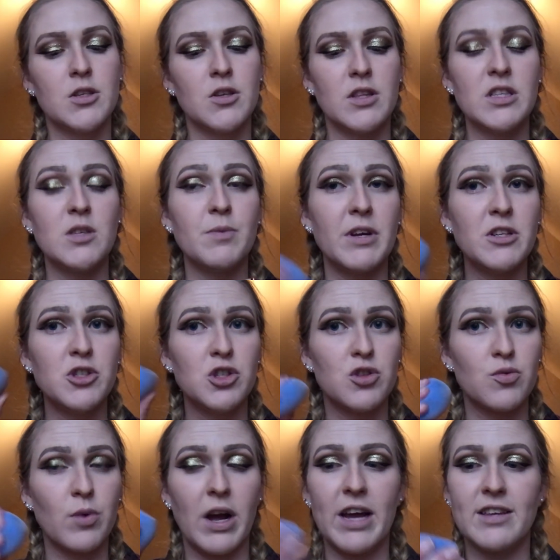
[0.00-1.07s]
So this sponge
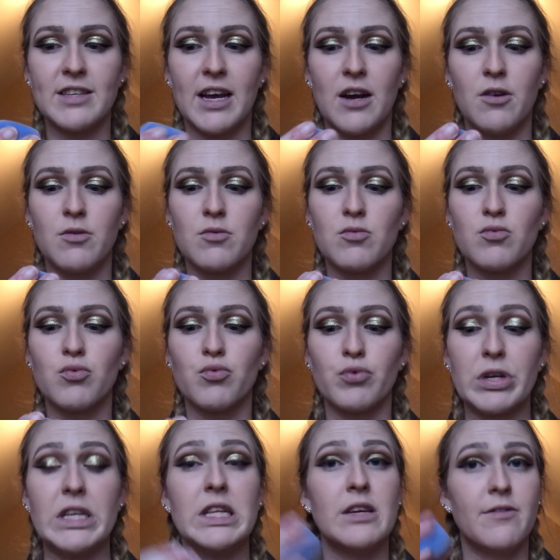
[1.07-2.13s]
dries out
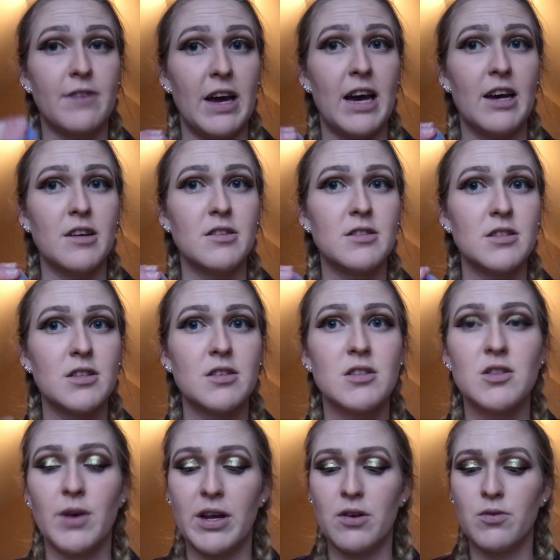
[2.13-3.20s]
really fast.
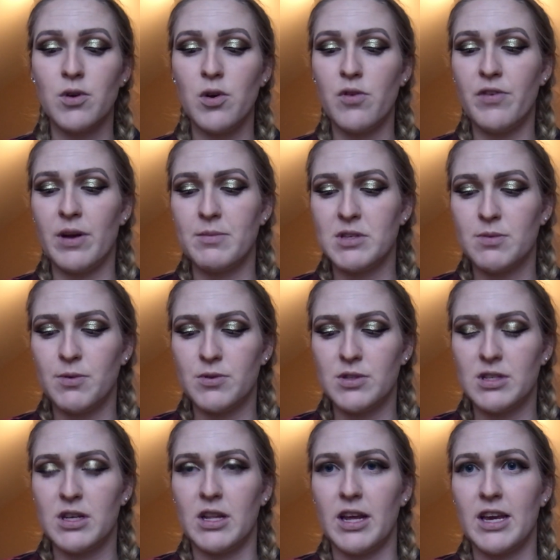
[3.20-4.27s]
So I don't know if I'm supposed
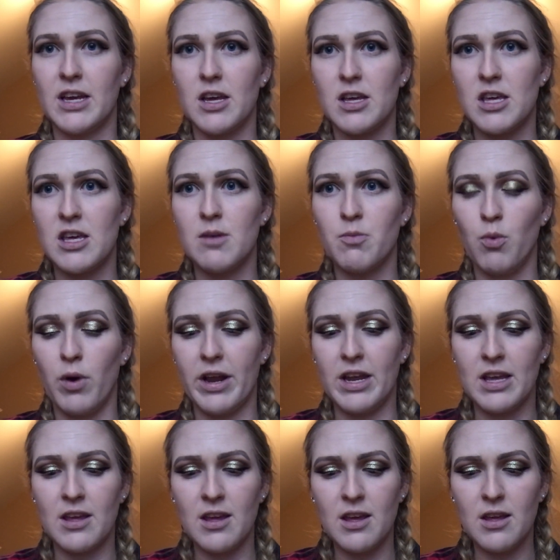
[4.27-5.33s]
to like keep
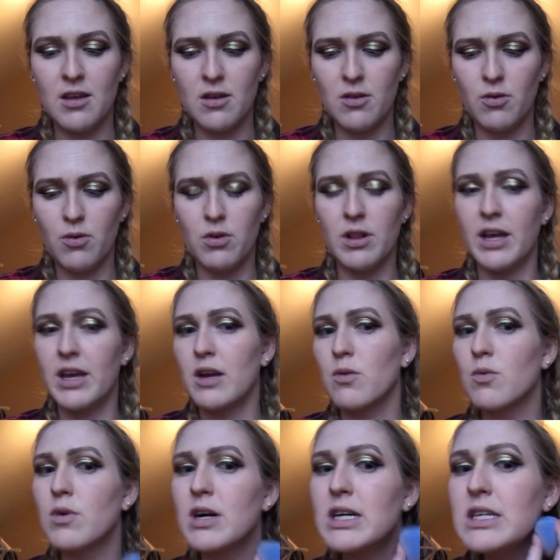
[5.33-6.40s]
wetting it or like
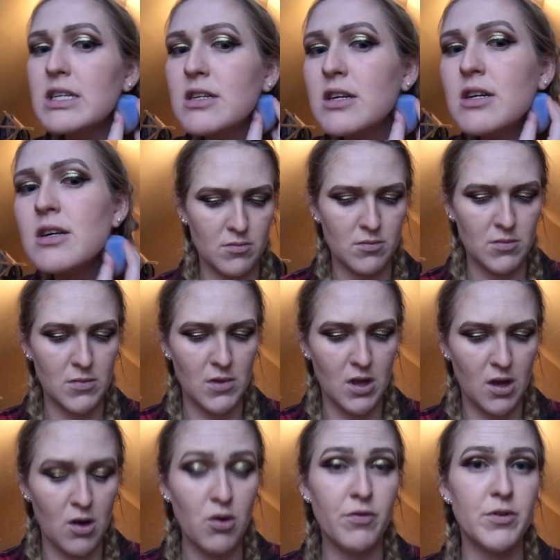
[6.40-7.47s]
what.
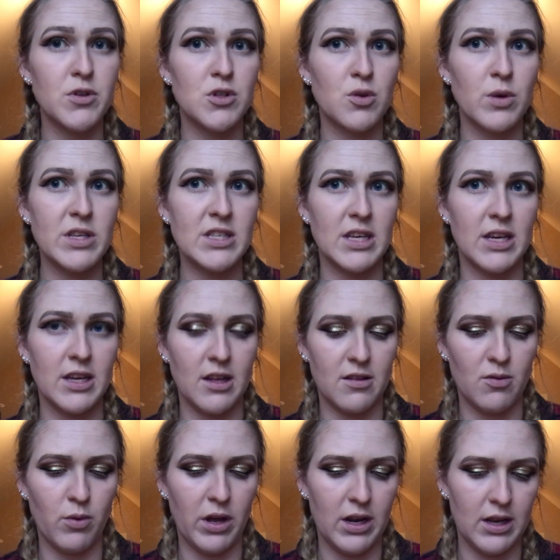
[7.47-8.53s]
Oh, if you squeeze it, it
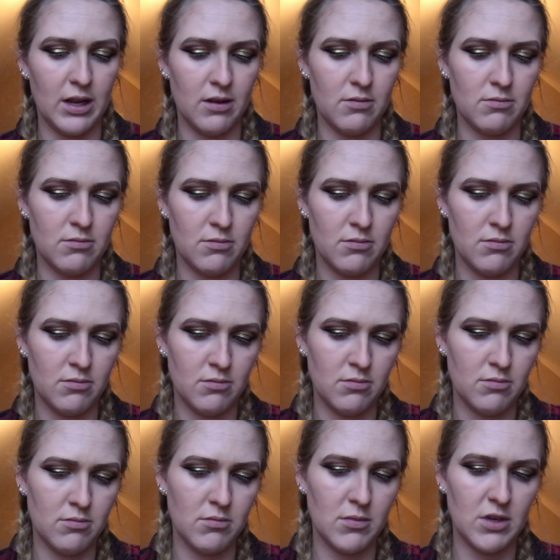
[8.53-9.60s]
gets wet again.
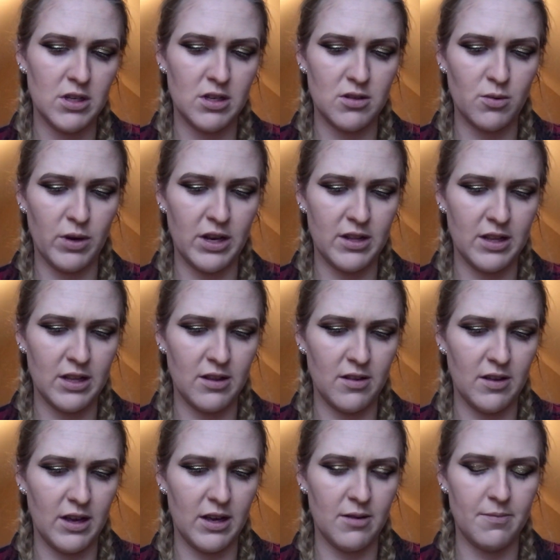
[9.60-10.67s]
It's wet on the
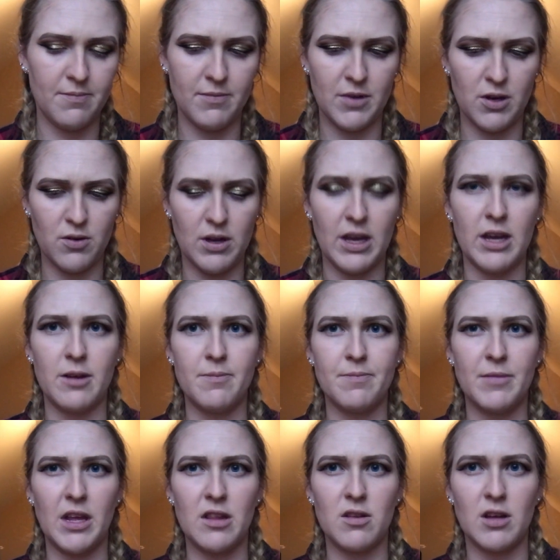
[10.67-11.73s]
inside. Okay,
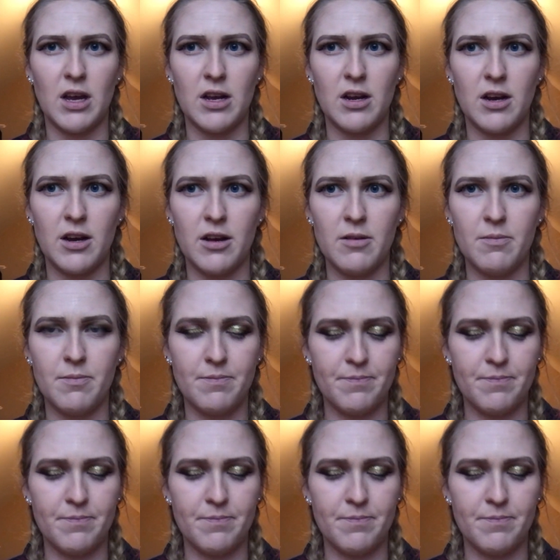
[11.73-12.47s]
that's kind of odd.